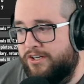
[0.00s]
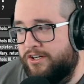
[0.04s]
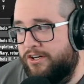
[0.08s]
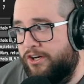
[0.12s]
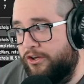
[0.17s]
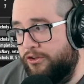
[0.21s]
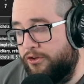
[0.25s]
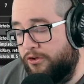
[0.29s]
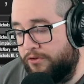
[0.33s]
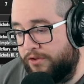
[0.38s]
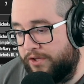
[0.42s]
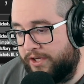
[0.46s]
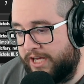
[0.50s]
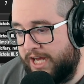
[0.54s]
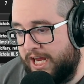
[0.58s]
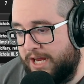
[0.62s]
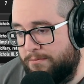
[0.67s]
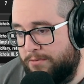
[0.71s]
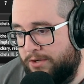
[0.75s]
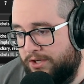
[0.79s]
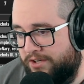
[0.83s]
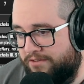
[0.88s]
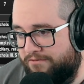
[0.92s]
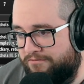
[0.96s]
Although they
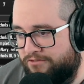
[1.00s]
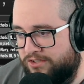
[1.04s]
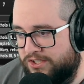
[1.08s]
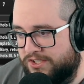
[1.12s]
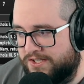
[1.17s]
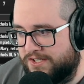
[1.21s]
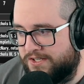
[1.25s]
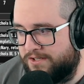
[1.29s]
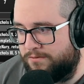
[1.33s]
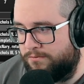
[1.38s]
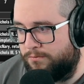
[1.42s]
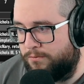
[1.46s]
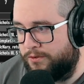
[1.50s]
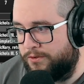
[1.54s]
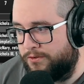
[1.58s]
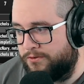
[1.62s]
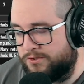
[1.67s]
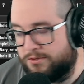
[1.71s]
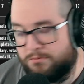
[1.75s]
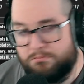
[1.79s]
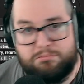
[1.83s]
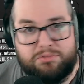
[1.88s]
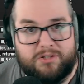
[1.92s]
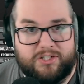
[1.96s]
came in and visit when
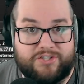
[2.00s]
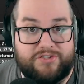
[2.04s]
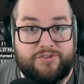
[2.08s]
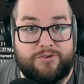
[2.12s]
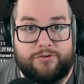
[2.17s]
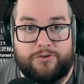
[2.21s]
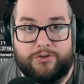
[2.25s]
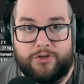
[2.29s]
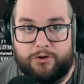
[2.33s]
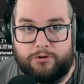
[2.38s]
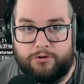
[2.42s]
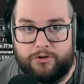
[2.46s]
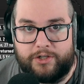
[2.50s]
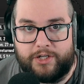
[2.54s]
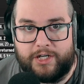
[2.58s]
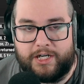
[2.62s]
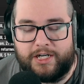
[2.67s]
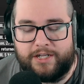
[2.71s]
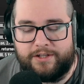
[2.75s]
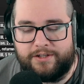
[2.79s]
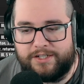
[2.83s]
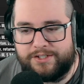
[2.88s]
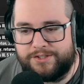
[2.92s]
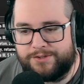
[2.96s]
there's a blizzard going
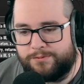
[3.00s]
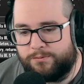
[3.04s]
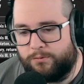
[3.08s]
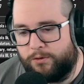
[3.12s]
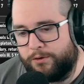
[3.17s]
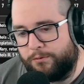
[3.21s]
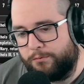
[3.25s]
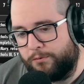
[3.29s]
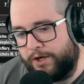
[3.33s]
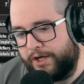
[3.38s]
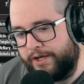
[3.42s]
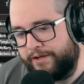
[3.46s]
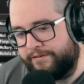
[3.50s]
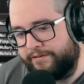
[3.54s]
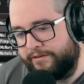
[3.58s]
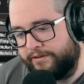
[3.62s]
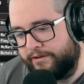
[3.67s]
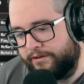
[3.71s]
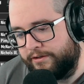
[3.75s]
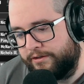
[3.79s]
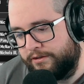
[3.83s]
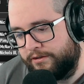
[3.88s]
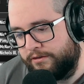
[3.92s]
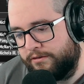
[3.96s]
on, that's one way
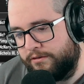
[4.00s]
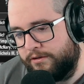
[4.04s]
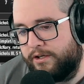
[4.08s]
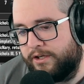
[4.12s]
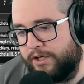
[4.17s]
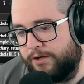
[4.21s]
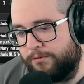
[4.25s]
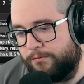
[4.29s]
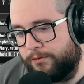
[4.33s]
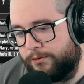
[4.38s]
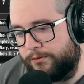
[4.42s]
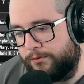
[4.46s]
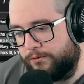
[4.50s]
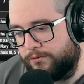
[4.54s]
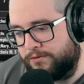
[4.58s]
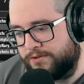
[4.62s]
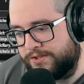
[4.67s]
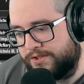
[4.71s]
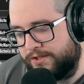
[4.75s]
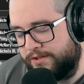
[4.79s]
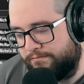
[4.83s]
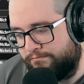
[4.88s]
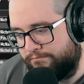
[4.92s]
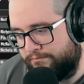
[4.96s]
to get recruits
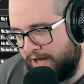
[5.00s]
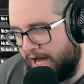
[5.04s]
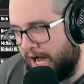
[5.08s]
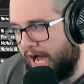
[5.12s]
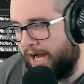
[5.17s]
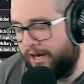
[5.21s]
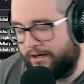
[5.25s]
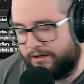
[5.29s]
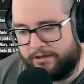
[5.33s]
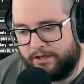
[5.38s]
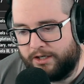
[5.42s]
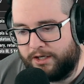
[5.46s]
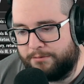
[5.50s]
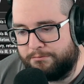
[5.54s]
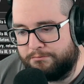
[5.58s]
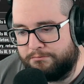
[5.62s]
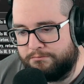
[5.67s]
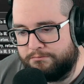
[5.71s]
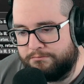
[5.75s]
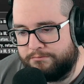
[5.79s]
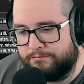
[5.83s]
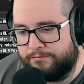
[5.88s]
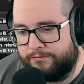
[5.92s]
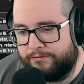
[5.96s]
to not
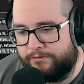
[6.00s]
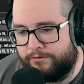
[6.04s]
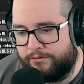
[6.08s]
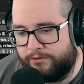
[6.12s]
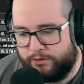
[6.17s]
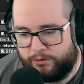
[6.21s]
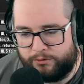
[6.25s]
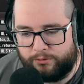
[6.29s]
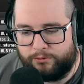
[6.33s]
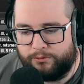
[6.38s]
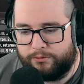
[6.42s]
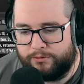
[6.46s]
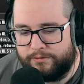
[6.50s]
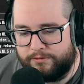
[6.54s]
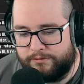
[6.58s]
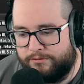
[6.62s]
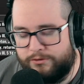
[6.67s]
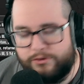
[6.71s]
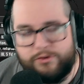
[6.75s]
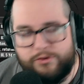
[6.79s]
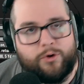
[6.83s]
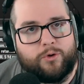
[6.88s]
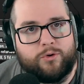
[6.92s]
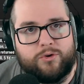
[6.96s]
come to
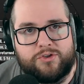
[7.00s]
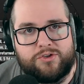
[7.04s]
your